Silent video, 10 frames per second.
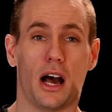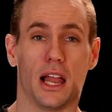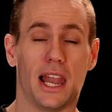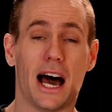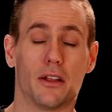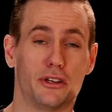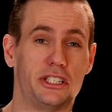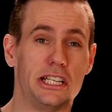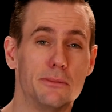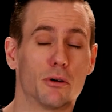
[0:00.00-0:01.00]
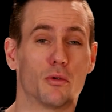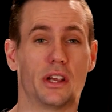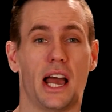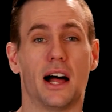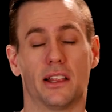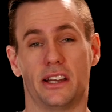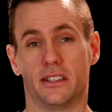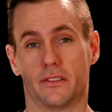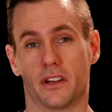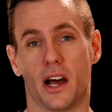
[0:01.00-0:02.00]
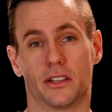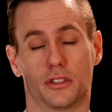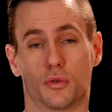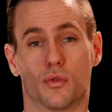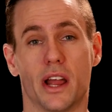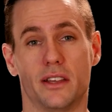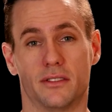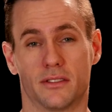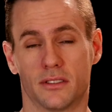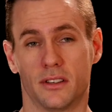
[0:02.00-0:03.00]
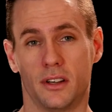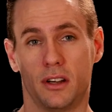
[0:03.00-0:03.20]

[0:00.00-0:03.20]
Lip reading: allow the deeper realities of God's grace